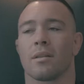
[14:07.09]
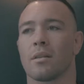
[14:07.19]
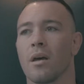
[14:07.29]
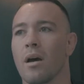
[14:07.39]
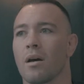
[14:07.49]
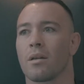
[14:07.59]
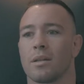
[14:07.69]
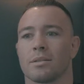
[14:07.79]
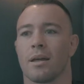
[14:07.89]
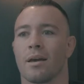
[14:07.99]
No,
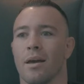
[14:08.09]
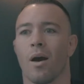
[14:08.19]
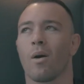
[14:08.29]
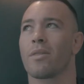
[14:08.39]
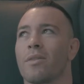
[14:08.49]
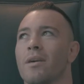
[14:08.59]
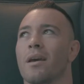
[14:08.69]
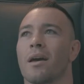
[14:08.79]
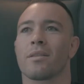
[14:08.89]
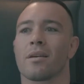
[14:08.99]
that's not how I think.
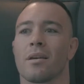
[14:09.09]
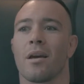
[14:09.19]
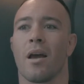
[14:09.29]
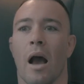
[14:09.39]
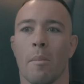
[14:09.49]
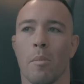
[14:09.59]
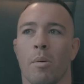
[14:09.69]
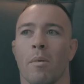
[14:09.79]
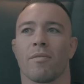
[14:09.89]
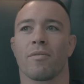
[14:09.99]
I think I'm going to
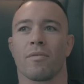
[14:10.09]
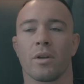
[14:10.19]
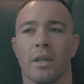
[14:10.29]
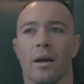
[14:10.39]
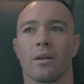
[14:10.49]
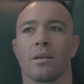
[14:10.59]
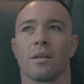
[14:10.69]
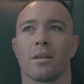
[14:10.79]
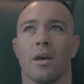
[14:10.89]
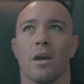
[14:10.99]
put my foot down,
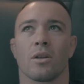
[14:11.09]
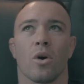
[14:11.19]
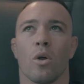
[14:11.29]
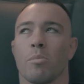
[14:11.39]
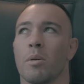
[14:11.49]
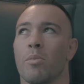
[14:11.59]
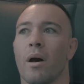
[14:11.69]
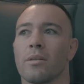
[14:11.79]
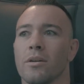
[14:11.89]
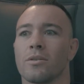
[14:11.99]
and to all the people
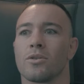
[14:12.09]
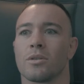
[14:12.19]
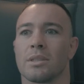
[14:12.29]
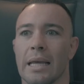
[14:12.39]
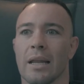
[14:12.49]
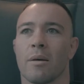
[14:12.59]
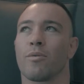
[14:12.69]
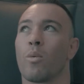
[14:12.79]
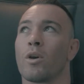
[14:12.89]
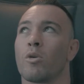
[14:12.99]
out there, you should stand up
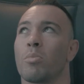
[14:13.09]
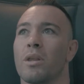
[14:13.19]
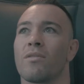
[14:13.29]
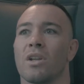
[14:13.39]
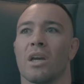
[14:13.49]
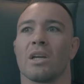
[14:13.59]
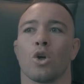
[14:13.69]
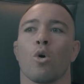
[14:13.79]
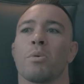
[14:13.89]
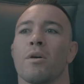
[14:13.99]
for what you believe in, and
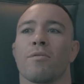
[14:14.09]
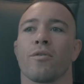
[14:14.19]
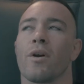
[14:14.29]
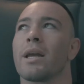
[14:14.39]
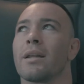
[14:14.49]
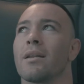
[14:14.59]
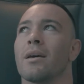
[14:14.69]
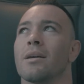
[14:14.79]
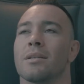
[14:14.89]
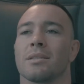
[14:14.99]
don't be afraid
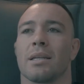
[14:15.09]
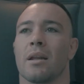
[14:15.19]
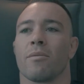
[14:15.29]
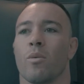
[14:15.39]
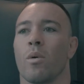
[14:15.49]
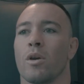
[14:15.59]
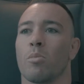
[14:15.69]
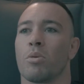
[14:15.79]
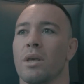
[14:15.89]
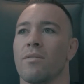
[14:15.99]
to stand up for what you
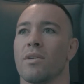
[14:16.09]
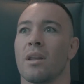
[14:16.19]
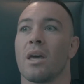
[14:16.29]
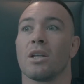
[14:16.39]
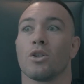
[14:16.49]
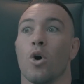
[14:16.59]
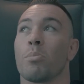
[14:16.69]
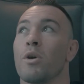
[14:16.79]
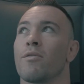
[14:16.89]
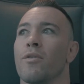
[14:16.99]
believe in, and don't
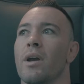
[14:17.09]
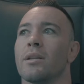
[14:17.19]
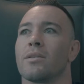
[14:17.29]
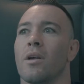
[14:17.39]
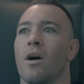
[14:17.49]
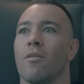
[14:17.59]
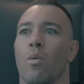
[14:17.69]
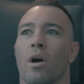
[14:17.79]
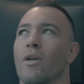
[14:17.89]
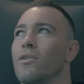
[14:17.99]
be afraid of
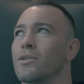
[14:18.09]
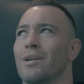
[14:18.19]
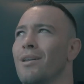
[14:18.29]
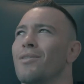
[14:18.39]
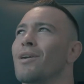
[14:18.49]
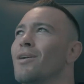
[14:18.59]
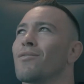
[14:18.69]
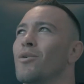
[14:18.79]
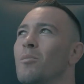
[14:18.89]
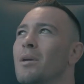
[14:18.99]
what others are going to think of
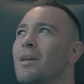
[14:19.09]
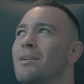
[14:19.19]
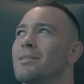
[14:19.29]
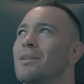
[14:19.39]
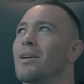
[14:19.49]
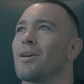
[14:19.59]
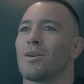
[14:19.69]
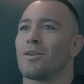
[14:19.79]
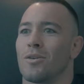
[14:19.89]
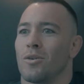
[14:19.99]
you because
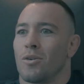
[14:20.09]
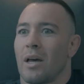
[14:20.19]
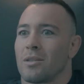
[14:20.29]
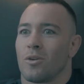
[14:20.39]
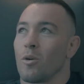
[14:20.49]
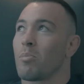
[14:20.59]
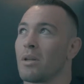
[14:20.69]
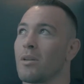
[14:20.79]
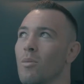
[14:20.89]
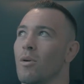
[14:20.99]
that's your
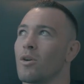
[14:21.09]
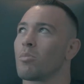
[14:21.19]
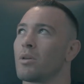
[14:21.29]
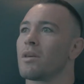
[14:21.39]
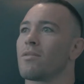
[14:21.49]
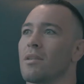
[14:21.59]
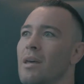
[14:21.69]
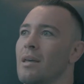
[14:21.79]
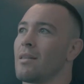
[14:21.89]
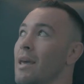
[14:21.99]
opinion and what you believe in,
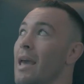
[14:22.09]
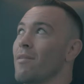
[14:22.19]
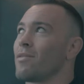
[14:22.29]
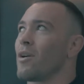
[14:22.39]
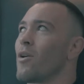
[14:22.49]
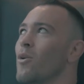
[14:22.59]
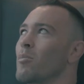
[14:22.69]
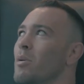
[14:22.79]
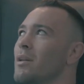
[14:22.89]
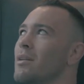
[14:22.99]
and they have their own
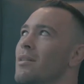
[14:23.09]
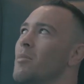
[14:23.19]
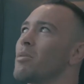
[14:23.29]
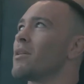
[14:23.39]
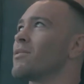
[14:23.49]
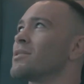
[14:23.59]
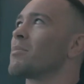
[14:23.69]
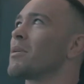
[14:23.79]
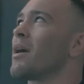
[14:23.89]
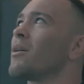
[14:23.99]
opinion, and they believe in
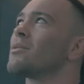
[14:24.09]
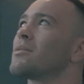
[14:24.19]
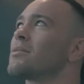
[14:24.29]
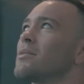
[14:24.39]
something else.